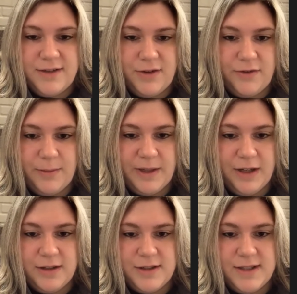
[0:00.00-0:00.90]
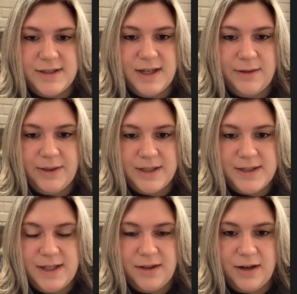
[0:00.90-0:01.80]
If they're from the Gunderson side, we can
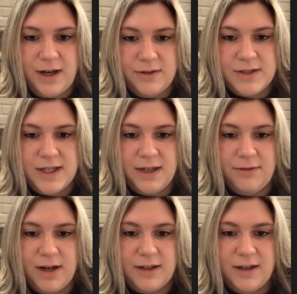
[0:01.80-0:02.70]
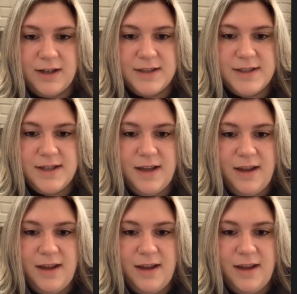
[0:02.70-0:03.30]
see their outside records.